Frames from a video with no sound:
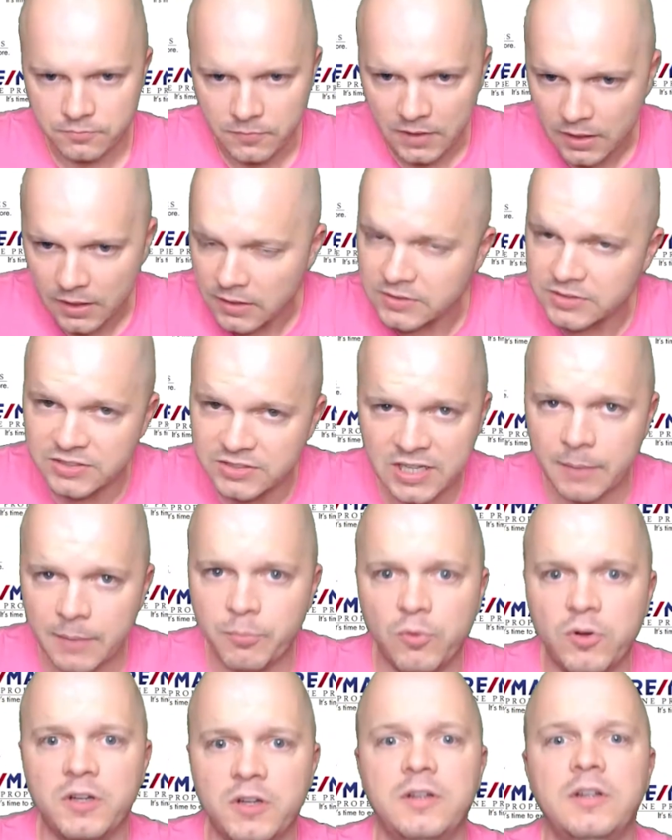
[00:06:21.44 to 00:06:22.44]
Step
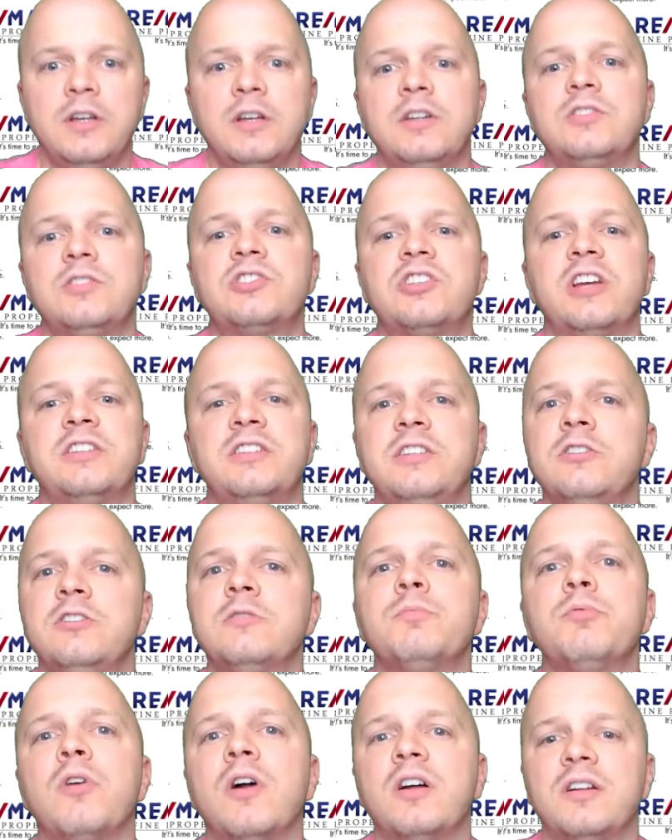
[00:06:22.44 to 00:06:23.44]
1, check that your
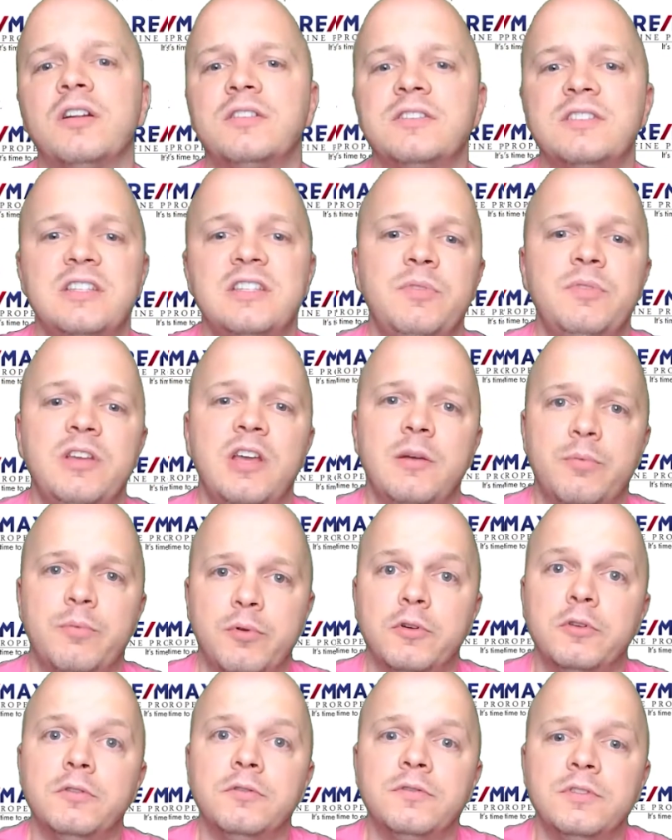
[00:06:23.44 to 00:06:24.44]
product is EPA
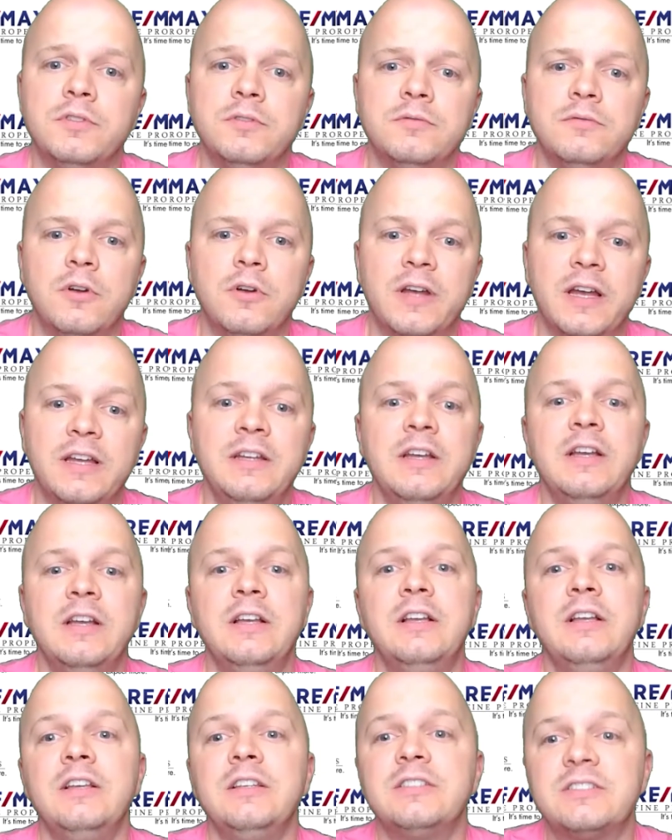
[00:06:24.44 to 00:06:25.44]
approved. Okay.
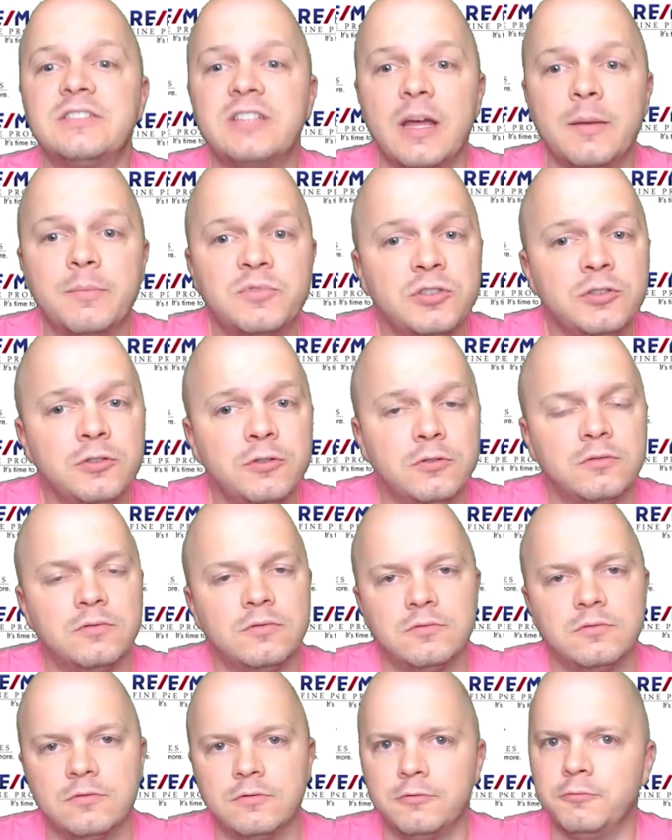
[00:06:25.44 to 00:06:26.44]
Step 2,
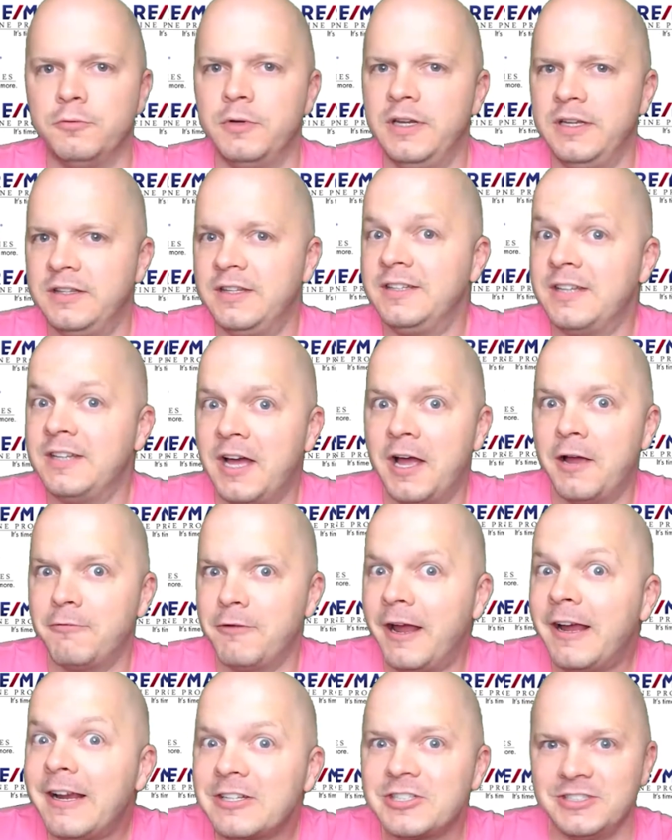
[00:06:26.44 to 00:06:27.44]
read the
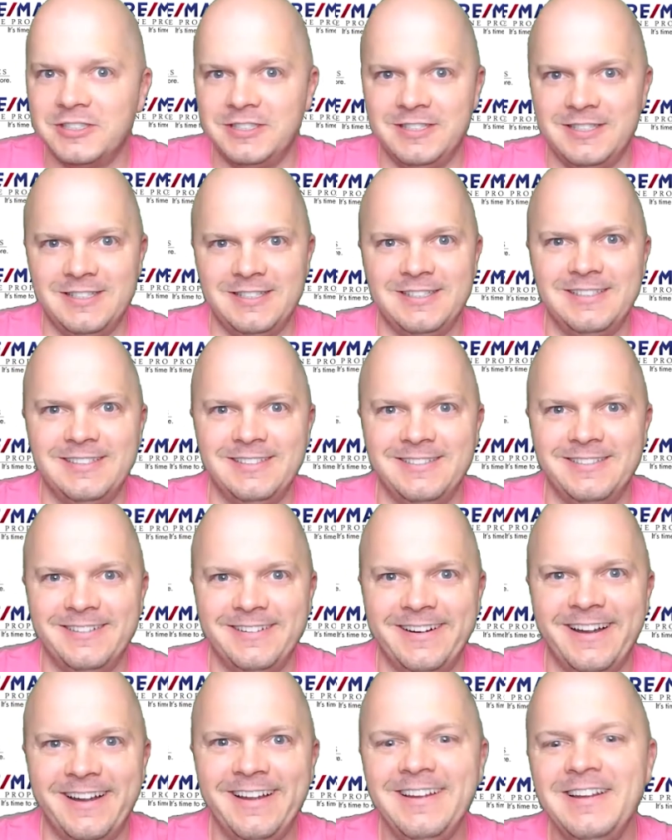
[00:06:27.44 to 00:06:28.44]
directions.
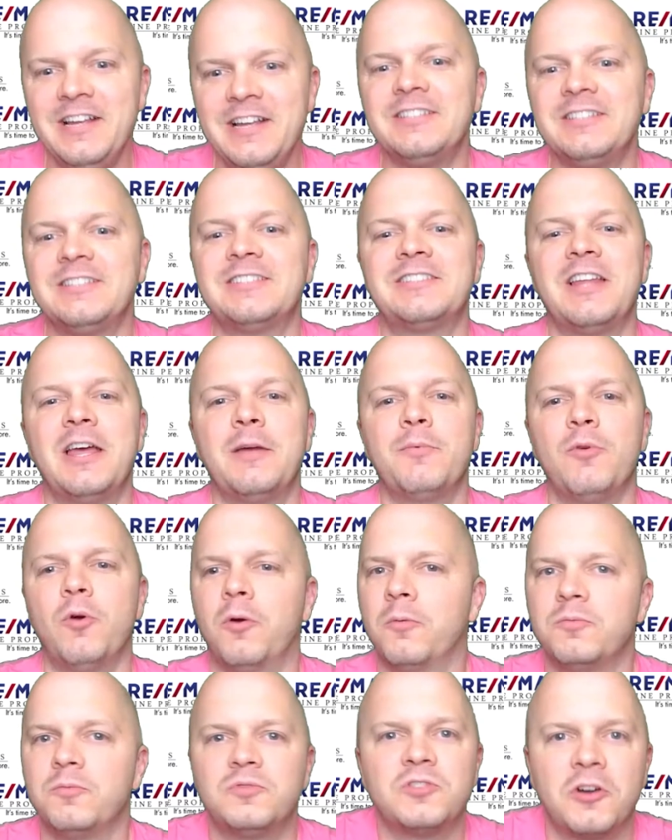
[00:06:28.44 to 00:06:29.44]
Okay.
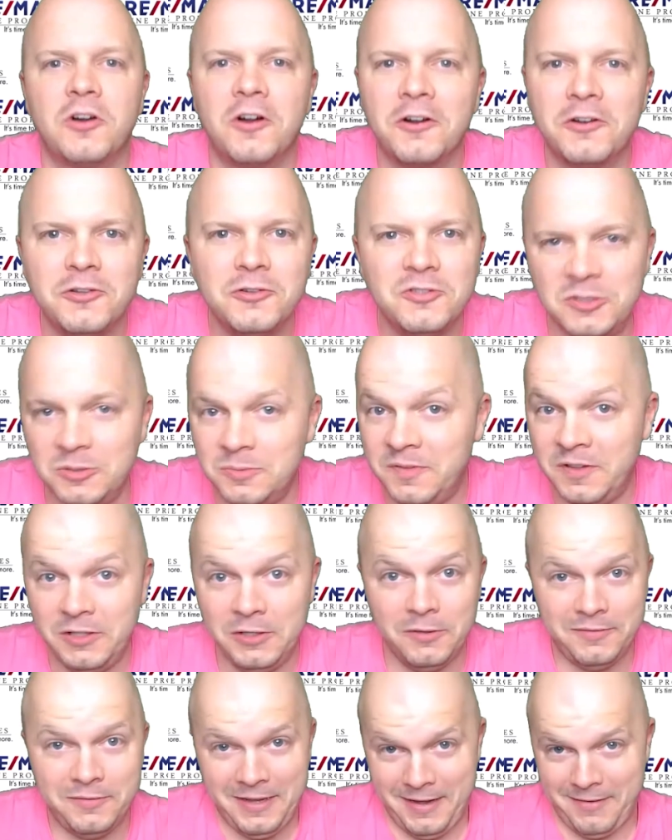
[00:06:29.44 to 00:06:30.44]
Or turn on a YouTube video
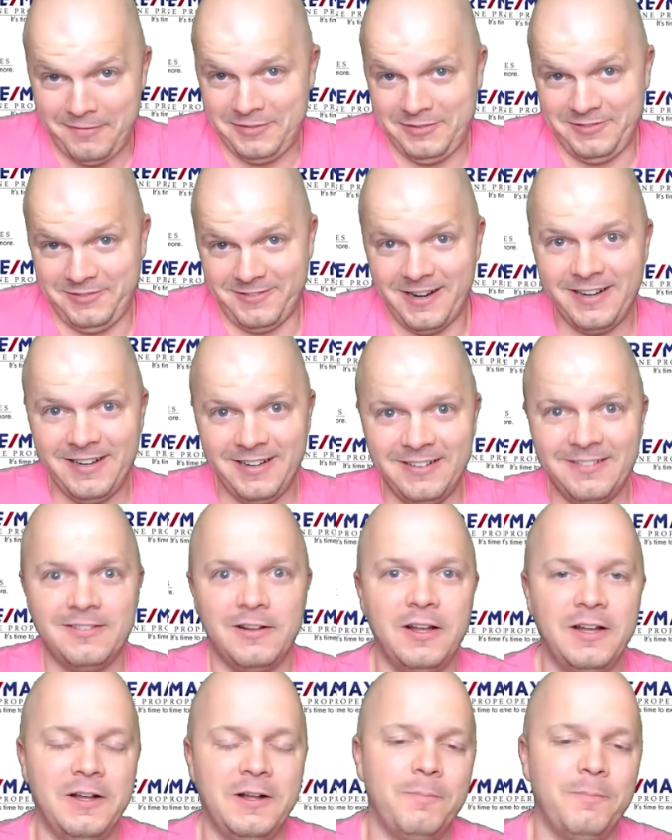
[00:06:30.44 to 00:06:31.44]
if you have to, right?
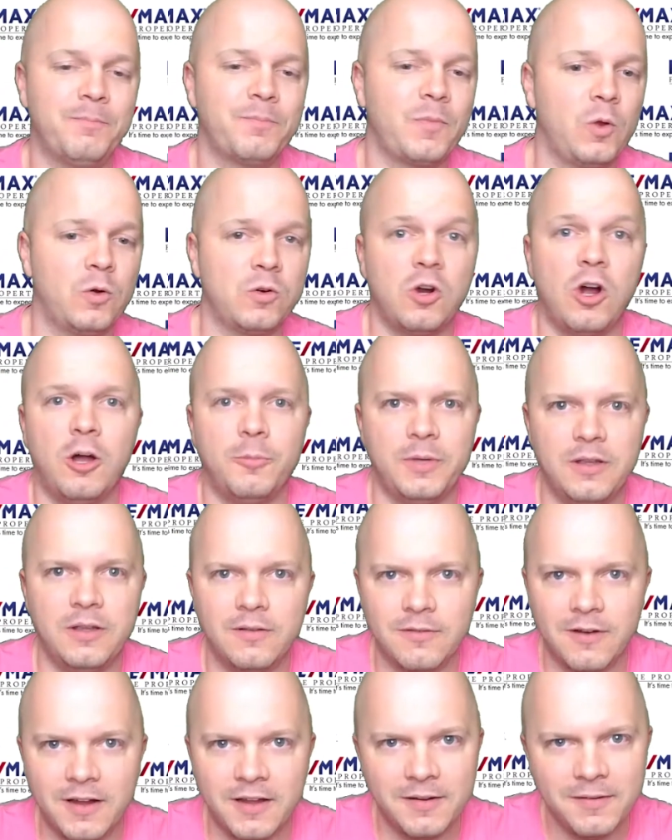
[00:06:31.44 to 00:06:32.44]
Or call me, right?